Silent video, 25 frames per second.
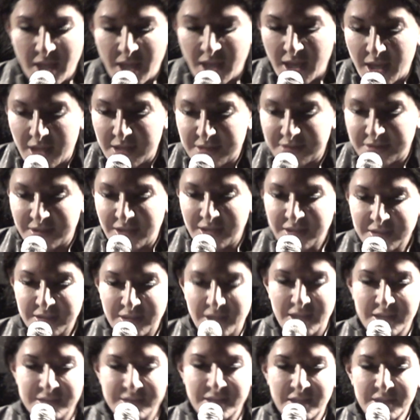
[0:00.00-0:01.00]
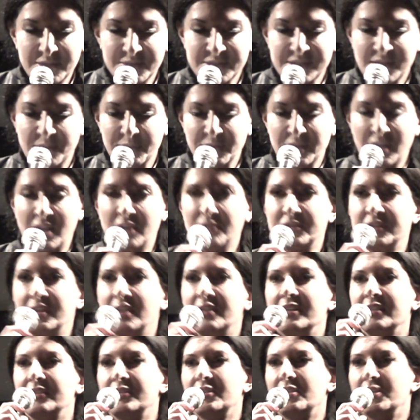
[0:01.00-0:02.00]
And then somehow
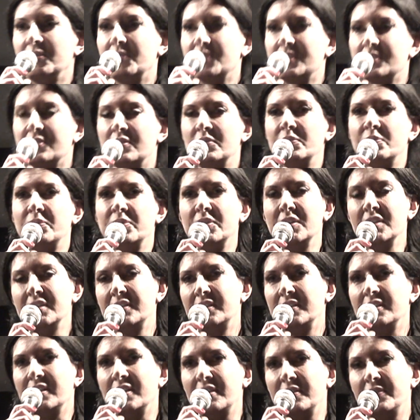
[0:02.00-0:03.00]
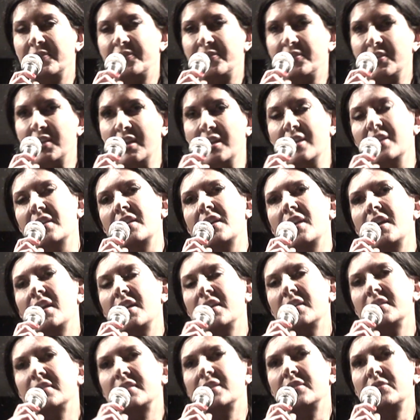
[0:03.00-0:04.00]
territory was completely free.
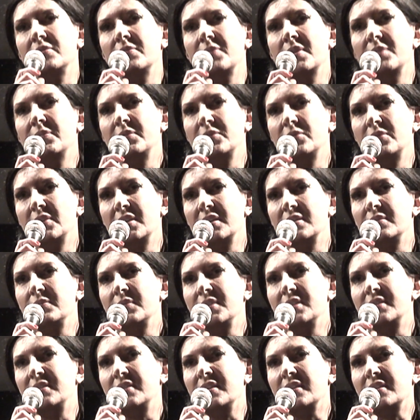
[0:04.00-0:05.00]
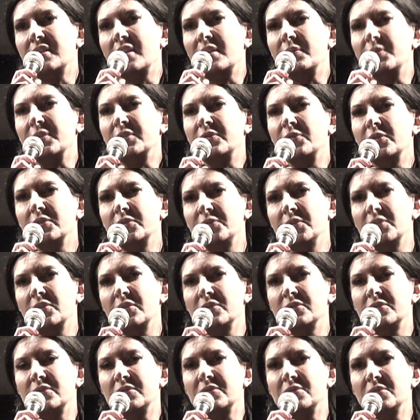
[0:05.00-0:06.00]
And I remember Ulay and me thinking, but what are we
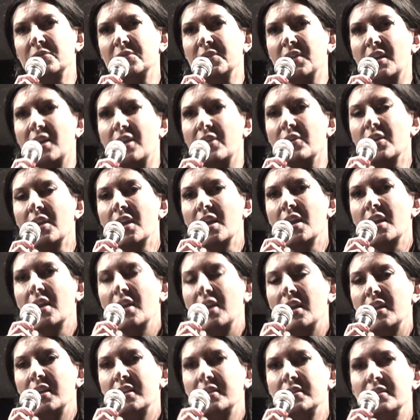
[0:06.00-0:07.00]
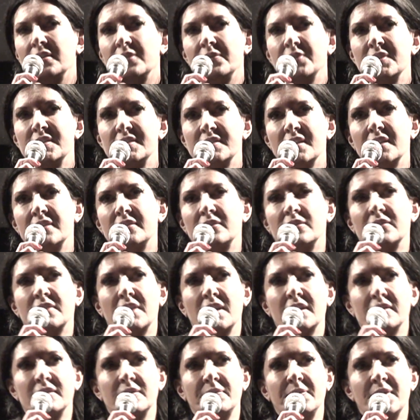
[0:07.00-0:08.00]
going to do now? And we said,
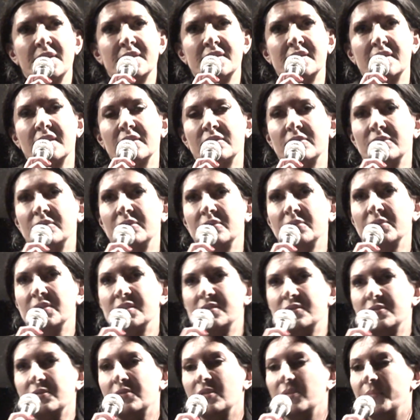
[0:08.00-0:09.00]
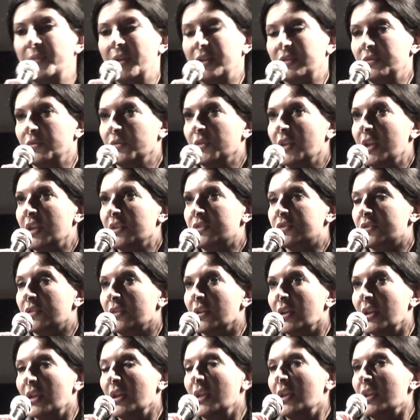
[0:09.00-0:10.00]
okay, the best thing to do is to go back to nature.
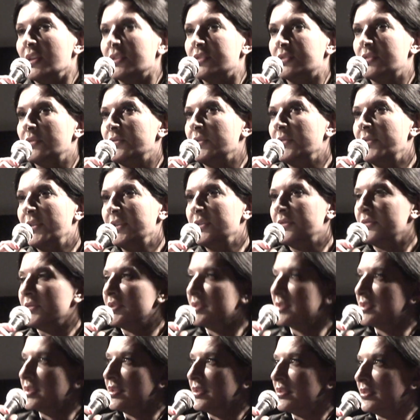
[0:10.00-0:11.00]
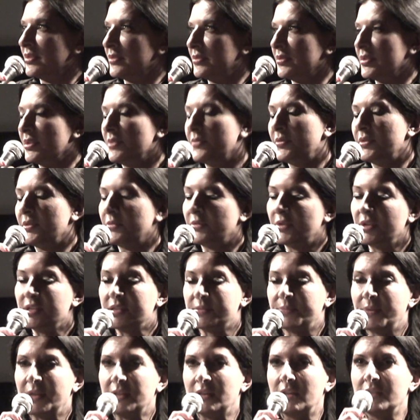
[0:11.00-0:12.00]
So we went to see that we really
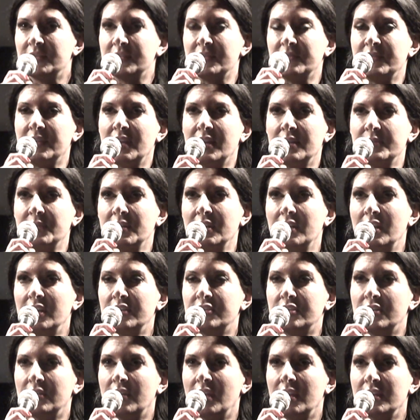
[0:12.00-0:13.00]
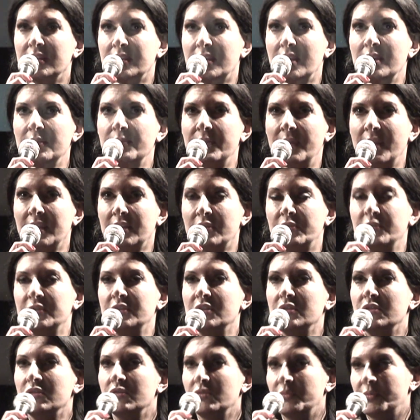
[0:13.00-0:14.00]
spent lots of time in nature and came back with
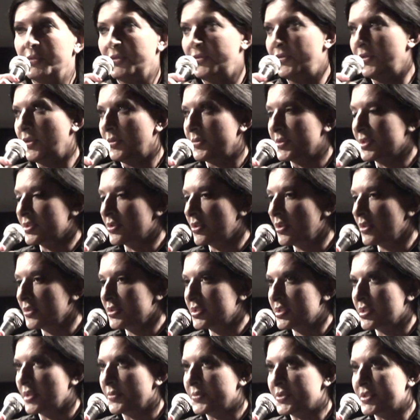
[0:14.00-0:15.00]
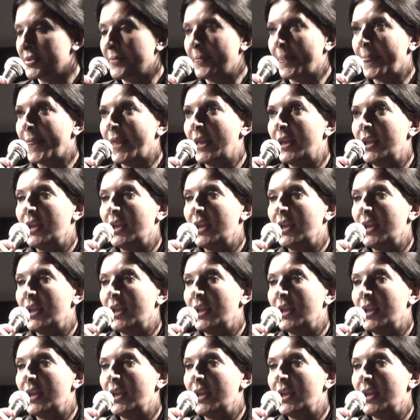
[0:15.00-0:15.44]
the new performance concepts.